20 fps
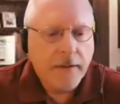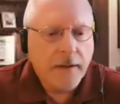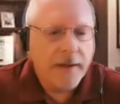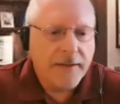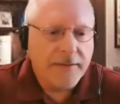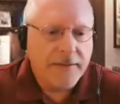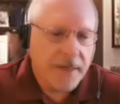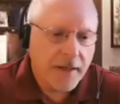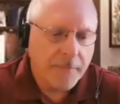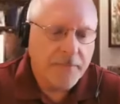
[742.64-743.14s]

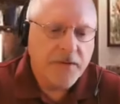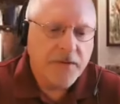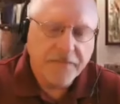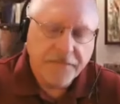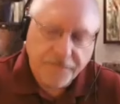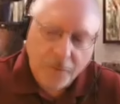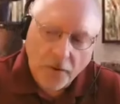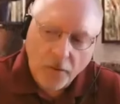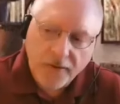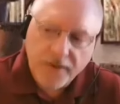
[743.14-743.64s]
attempt to
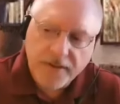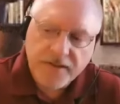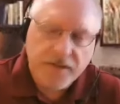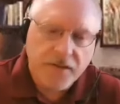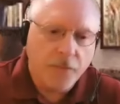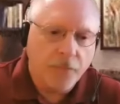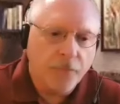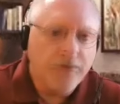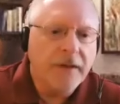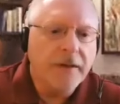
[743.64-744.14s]
focus
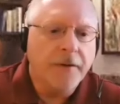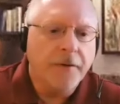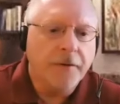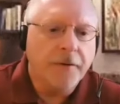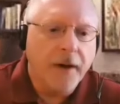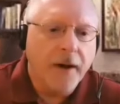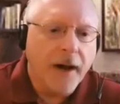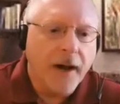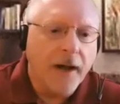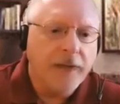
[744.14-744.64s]
the
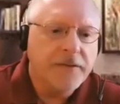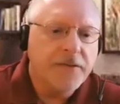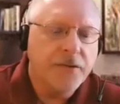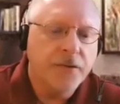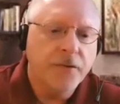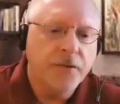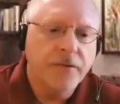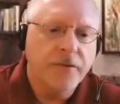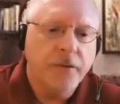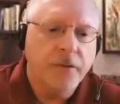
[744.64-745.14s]
reader
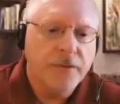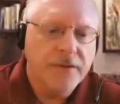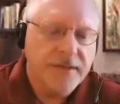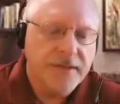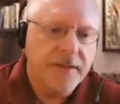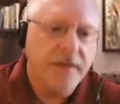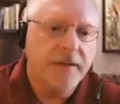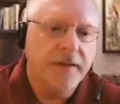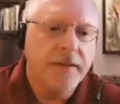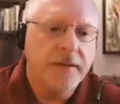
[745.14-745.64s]
onto the
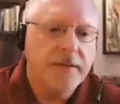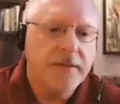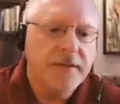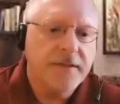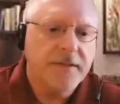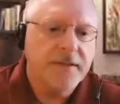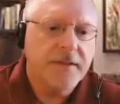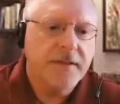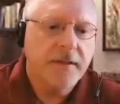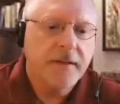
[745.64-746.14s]

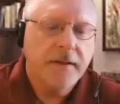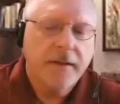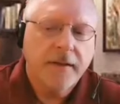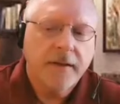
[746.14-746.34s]
resilience